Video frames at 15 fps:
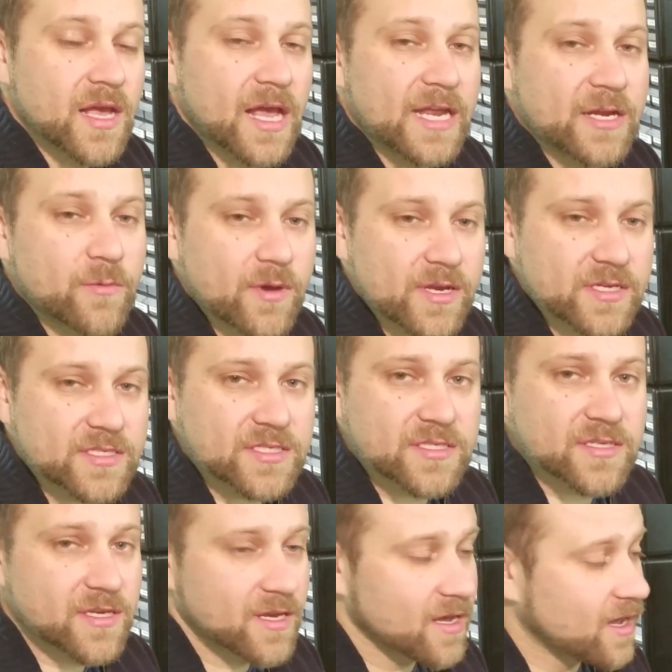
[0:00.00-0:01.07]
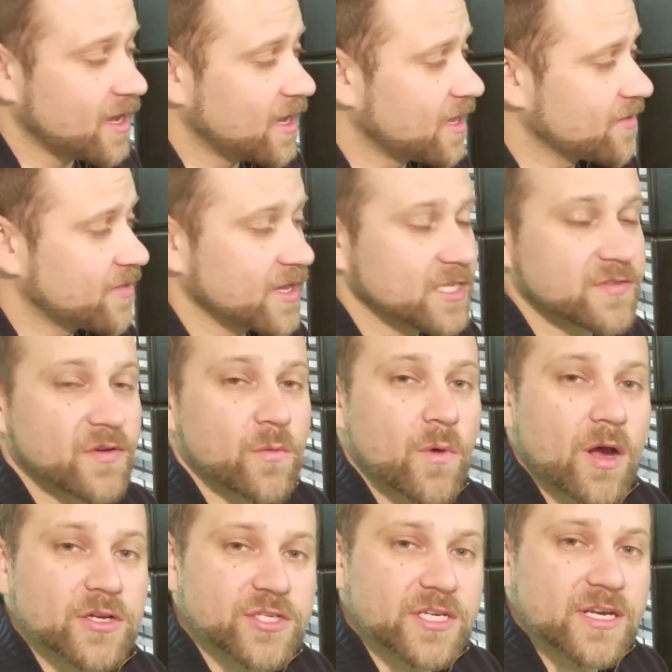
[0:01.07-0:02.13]
Anyways, thanks for
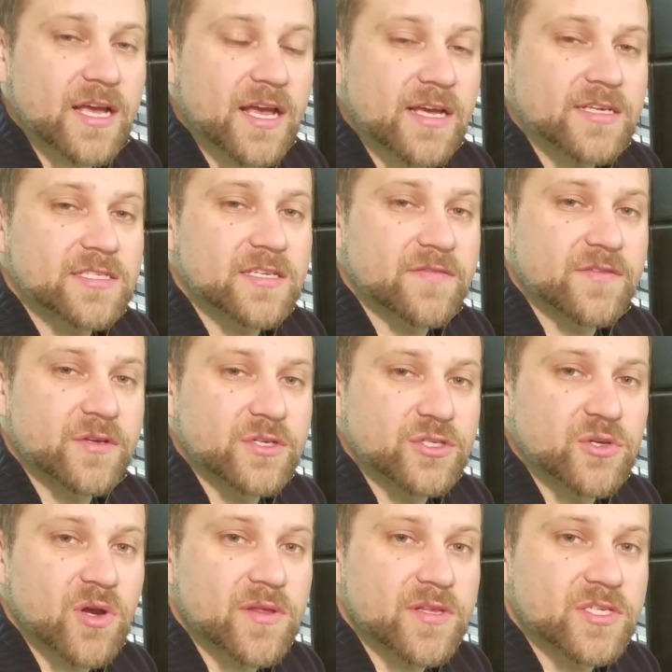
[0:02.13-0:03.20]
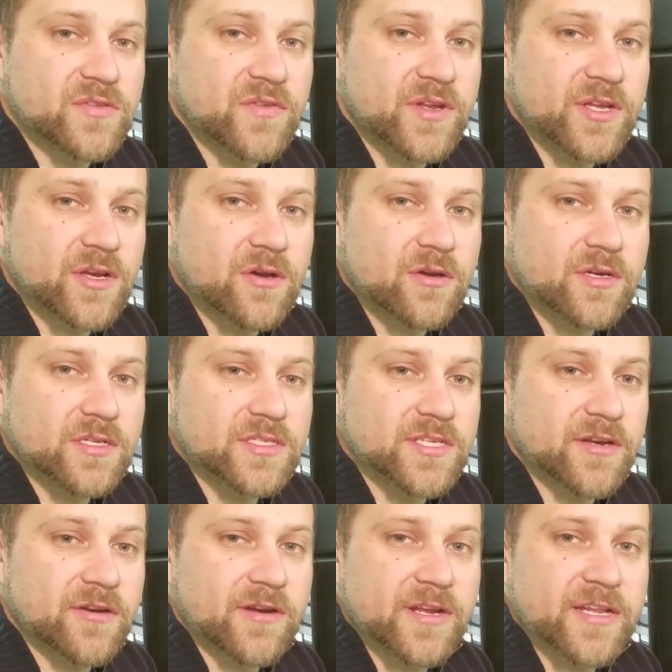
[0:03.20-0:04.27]
watching, guys. If you enjoyed this video,
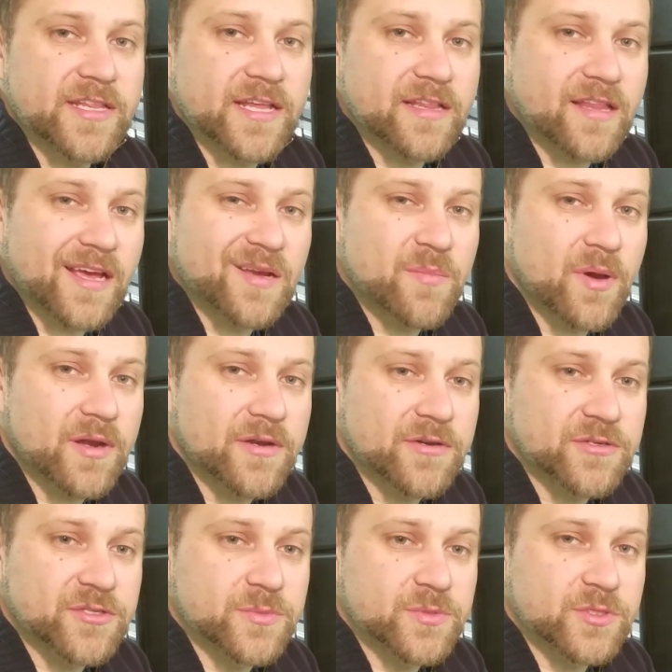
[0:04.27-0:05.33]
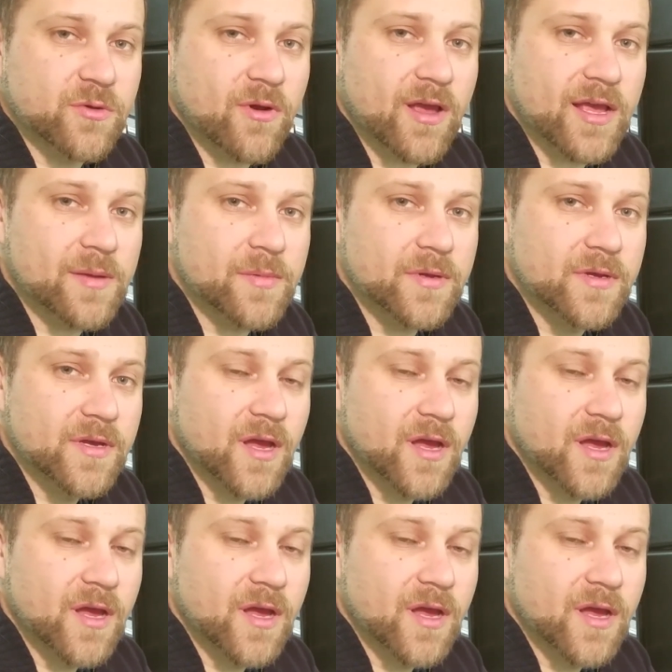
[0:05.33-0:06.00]
consider hitting that like button or subscribe.